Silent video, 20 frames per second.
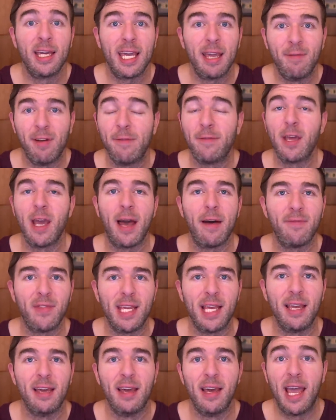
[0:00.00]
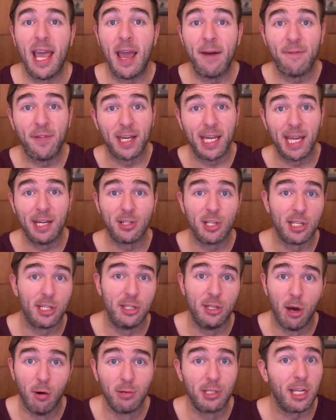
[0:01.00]
even if you have the efficacious
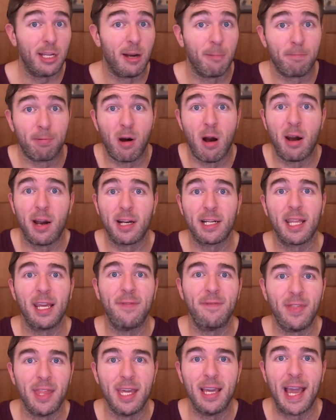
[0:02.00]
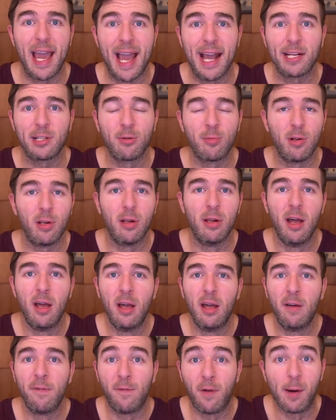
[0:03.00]
dose in a product, if the actual
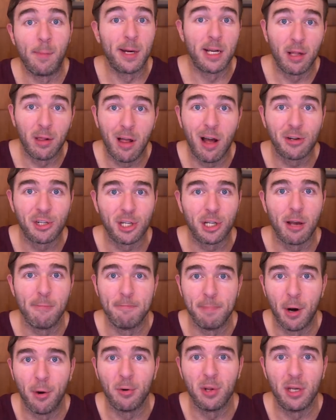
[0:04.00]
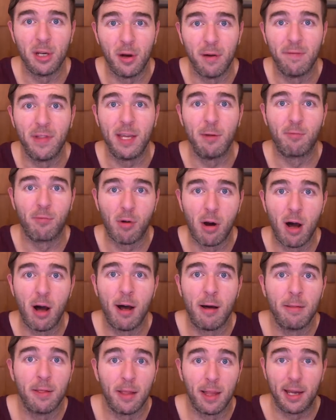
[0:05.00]
pharmacologic component of the
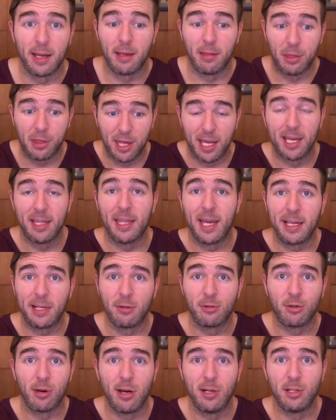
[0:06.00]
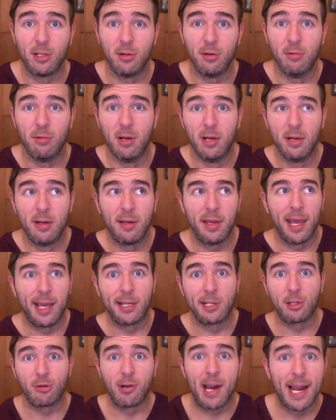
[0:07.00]
raw like thing that you're trying to
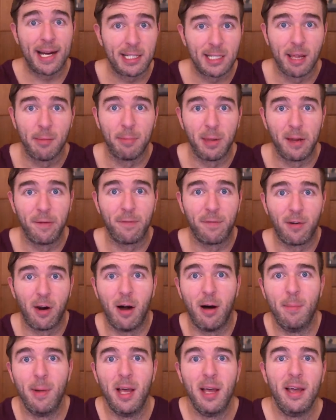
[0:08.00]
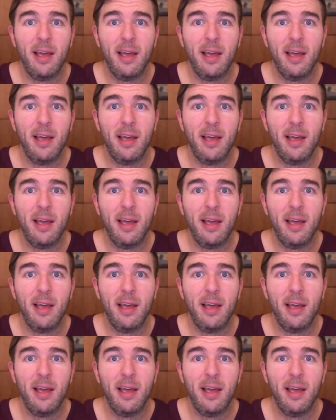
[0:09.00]
extract something from